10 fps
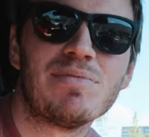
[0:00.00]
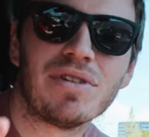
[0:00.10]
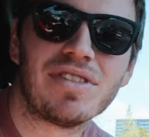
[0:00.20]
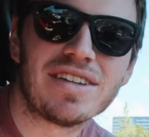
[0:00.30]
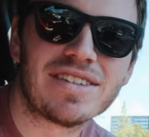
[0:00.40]

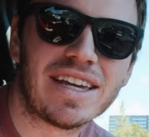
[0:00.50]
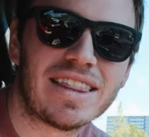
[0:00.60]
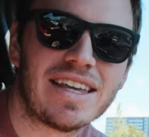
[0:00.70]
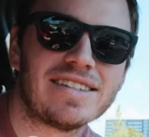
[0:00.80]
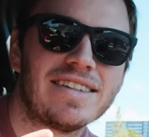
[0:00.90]
simple things
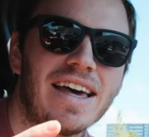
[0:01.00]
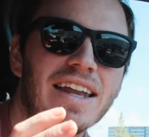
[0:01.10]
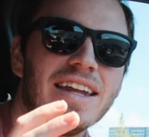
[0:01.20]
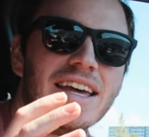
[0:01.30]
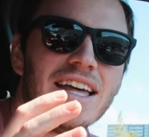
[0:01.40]
like this
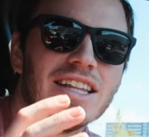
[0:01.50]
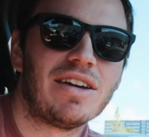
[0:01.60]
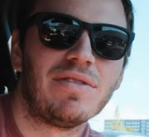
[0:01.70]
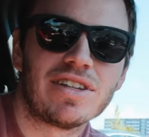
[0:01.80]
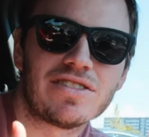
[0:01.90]
that
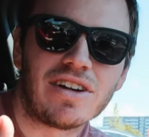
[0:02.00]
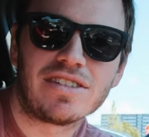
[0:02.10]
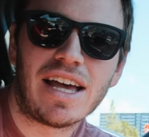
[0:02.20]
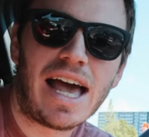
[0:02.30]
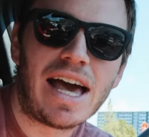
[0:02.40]
definitely
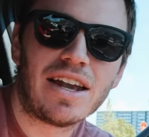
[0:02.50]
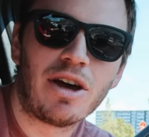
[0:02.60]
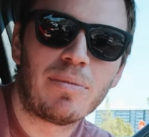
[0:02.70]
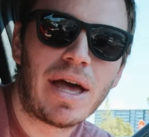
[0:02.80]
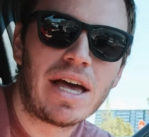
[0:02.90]
start to add
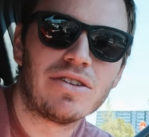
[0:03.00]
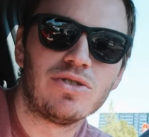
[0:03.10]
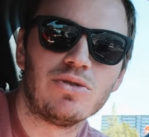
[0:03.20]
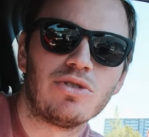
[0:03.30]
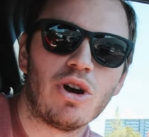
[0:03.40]
up
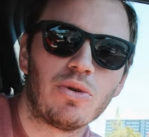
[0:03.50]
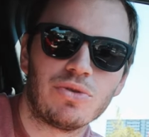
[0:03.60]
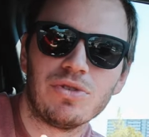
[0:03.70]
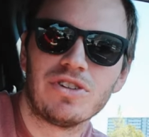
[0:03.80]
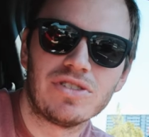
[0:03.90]
as you go
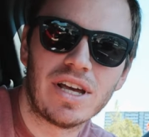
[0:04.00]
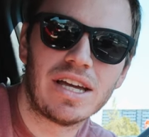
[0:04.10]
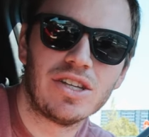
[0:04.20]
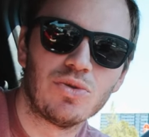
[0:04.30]
through your day.